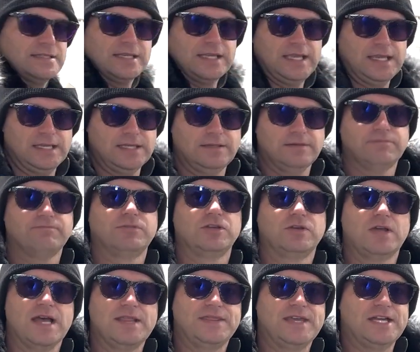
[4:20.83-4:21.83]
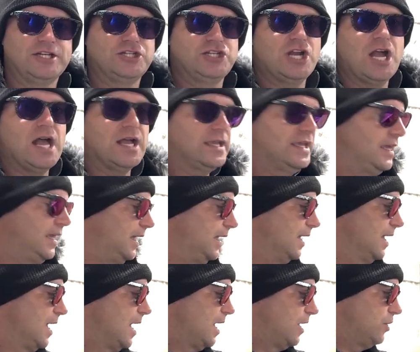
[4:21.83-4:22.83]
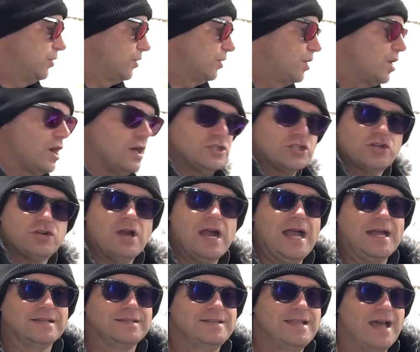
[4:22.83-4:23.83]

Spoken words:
again, you got that shock heat, you can cause cracks.